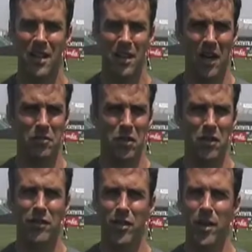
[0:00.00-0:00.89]
I've
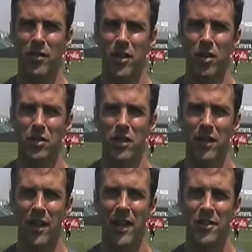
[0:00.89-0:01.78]
learned from every coach that
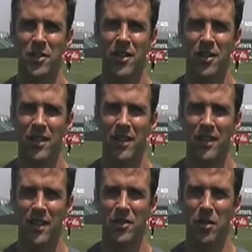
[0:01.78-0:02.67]
I've had. So
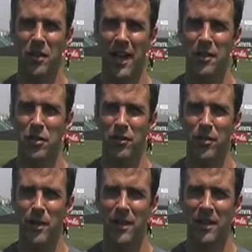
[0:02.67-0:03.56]
it's only natural for
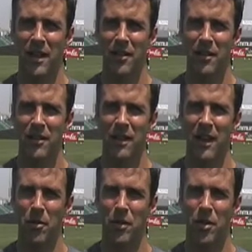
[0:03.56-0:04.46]
me that
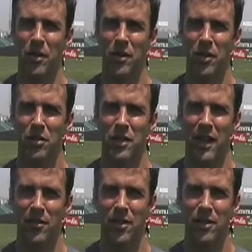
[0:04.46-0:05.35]
I would go into coaching
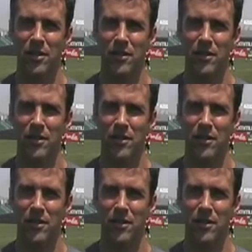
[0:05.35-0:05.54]
after this.